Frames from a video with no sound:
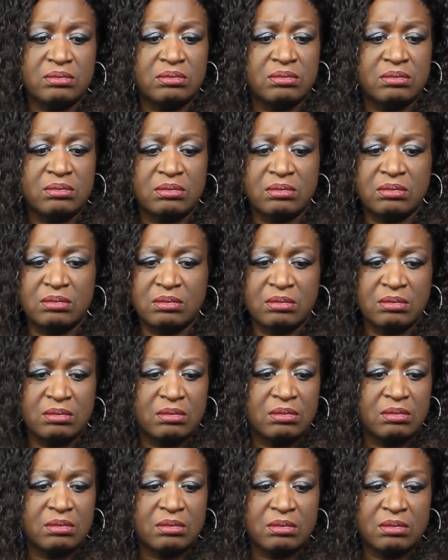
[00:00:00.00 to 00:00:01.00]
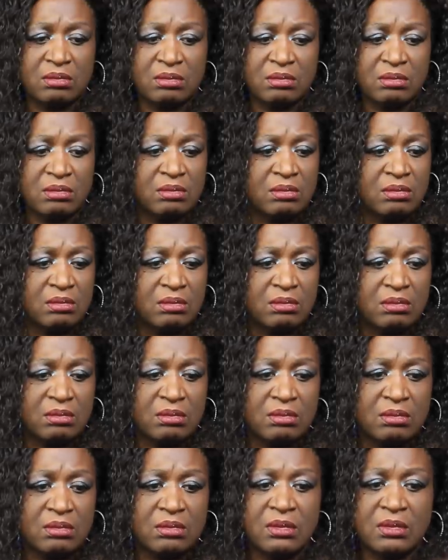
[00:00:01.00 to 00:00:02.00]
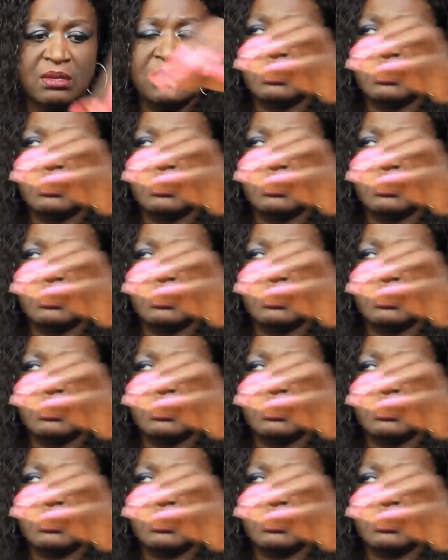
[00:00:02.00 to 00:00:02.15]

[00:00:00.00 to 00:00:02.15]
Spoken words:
No one is speaking in this clip.